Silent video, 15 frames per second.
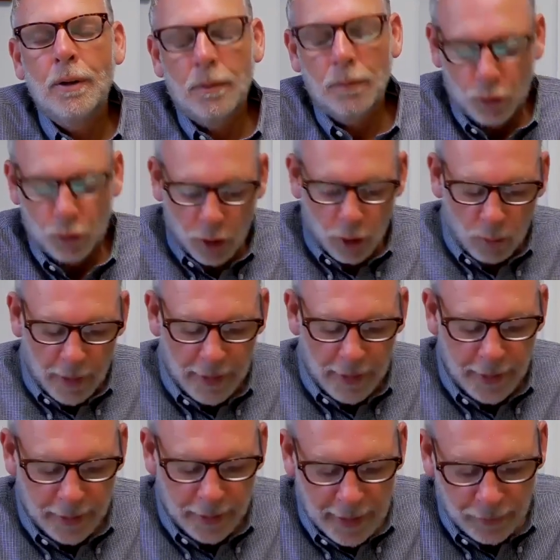So I
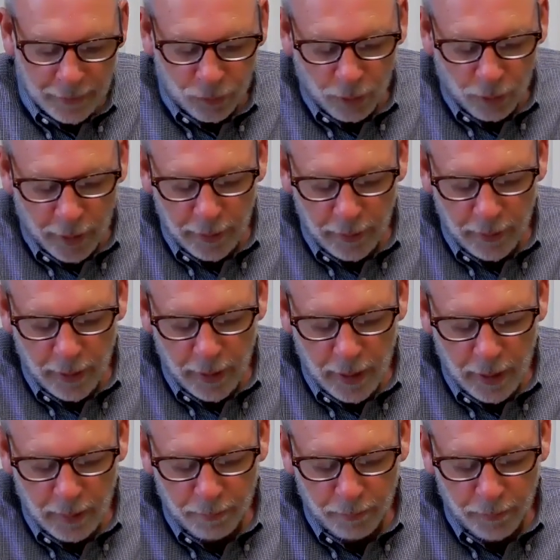think that's great
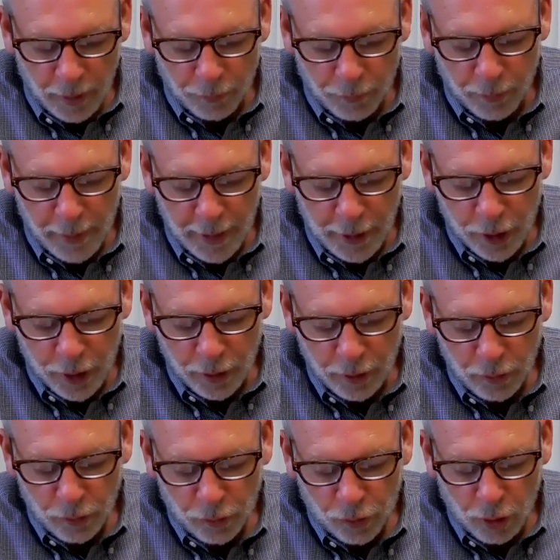information.
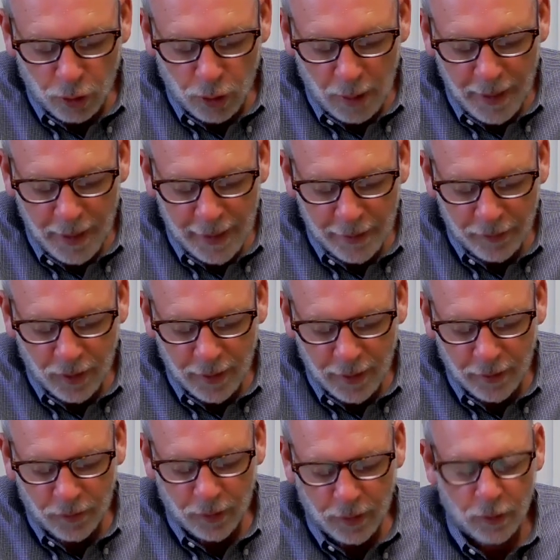So let me ask you
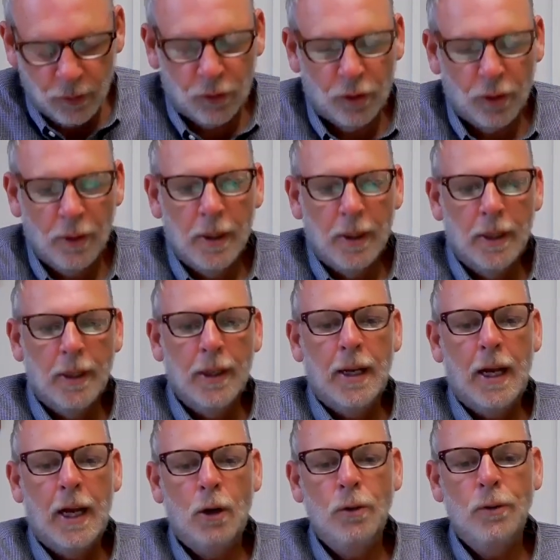this, because
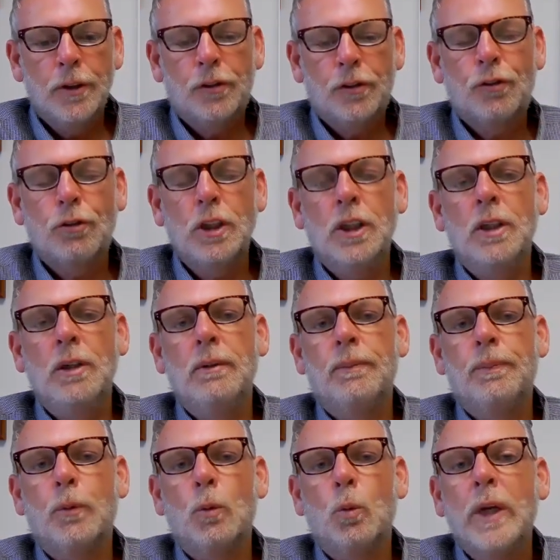out in the street,
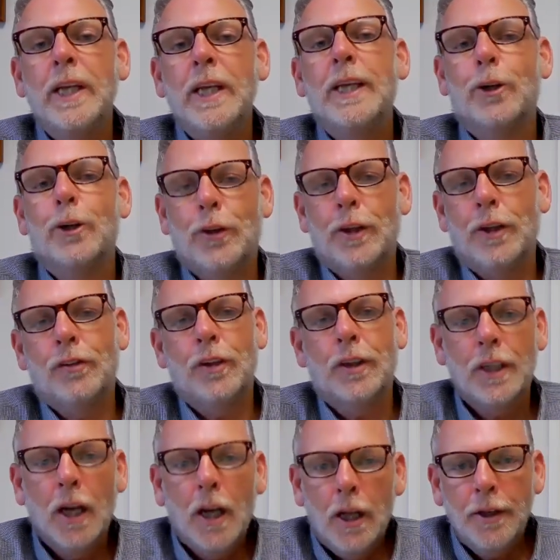we hear this a
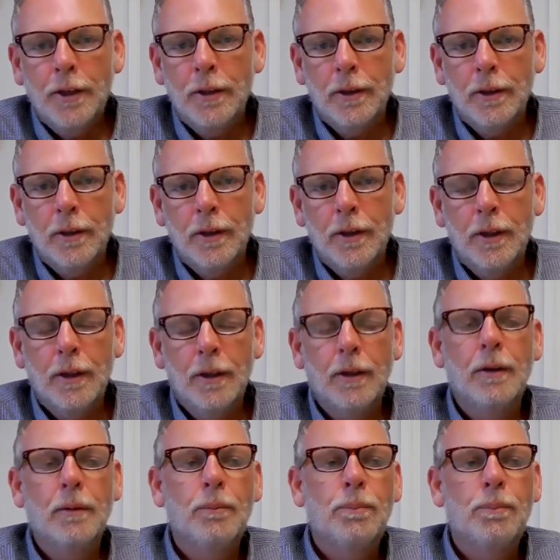ton,
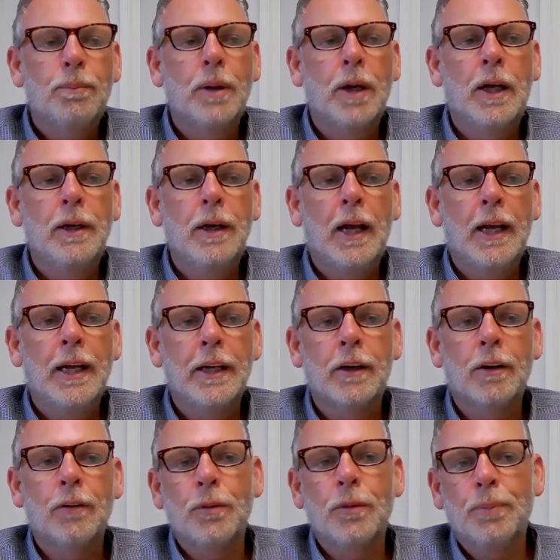but I
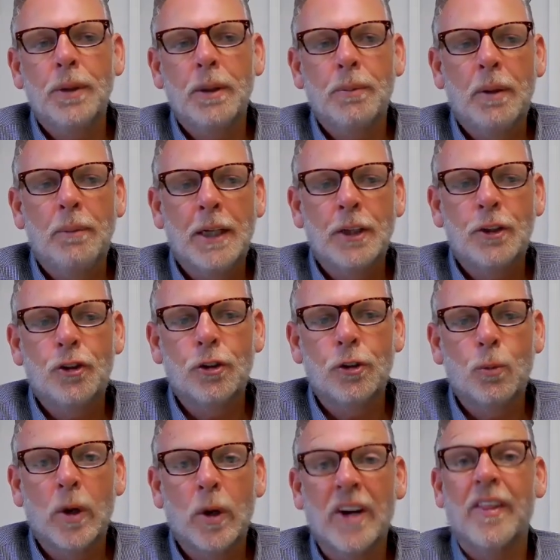hear it from people, I'm not sure
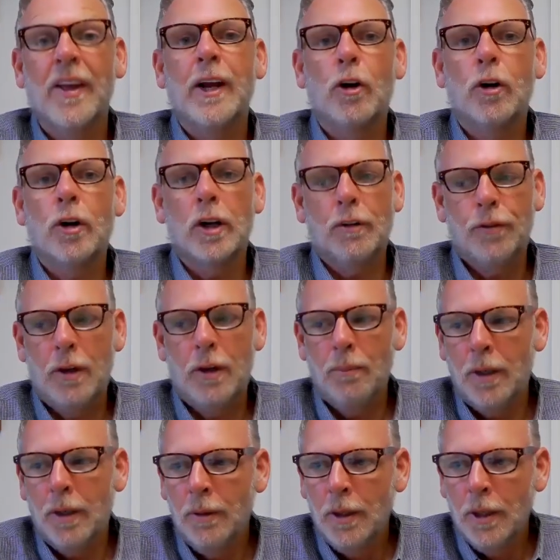where they heard it from,
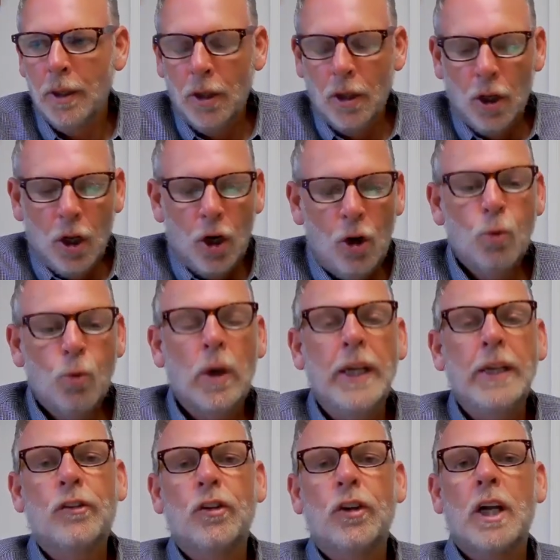but,
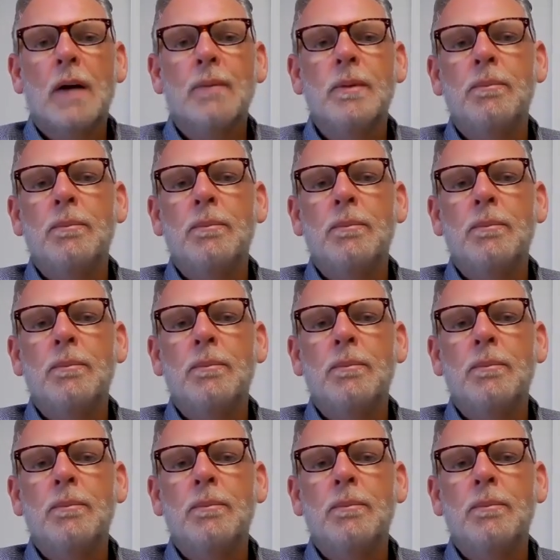rates are coming